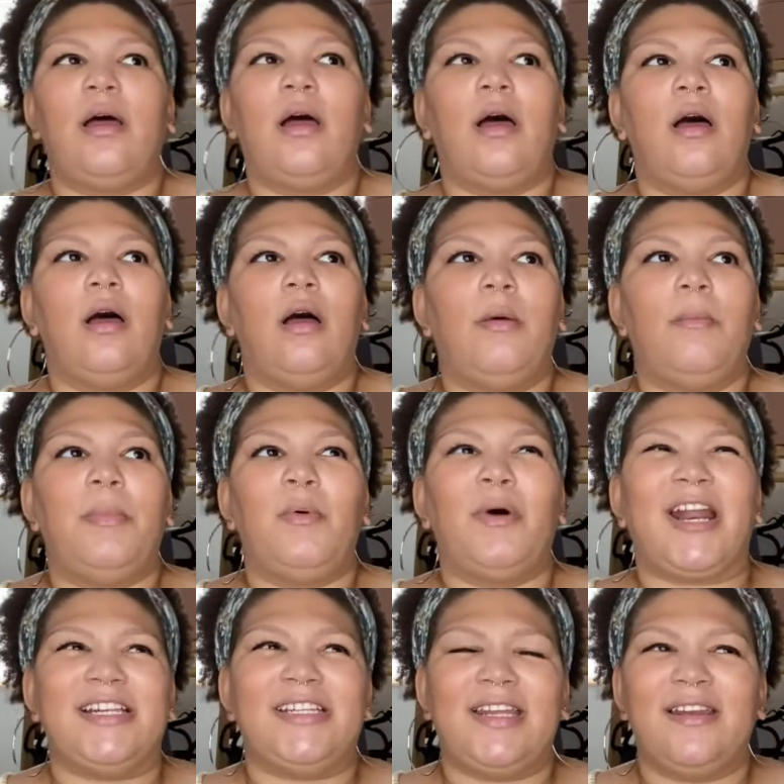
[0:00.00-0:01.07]
but
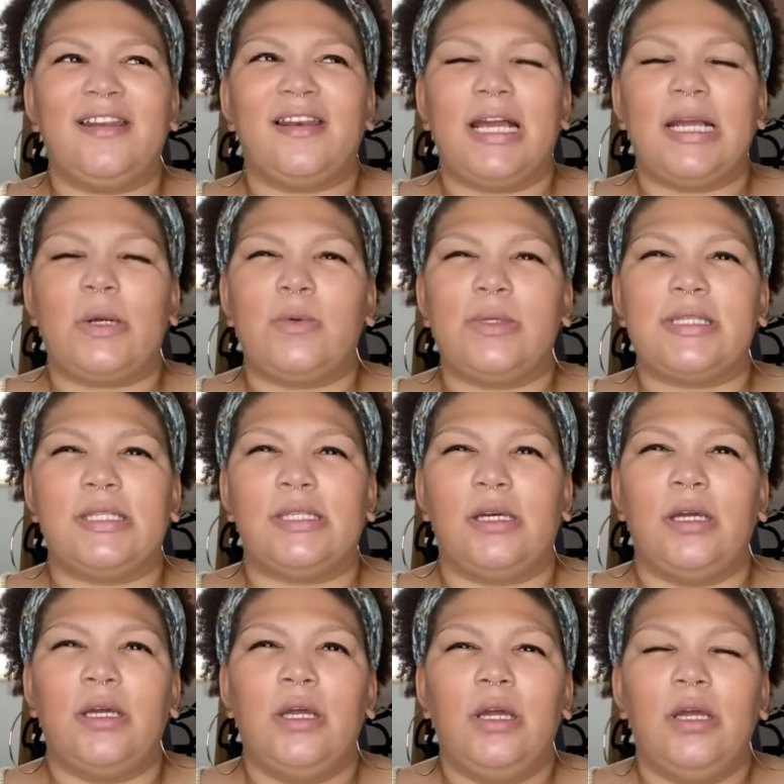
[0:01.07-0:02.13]
what I didn't like was
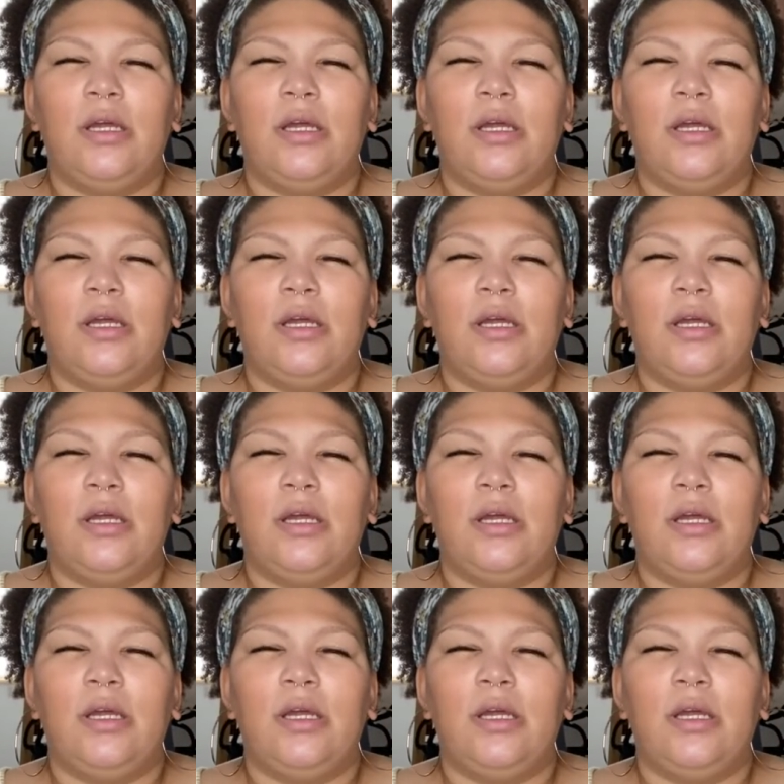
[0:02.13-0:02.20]
the,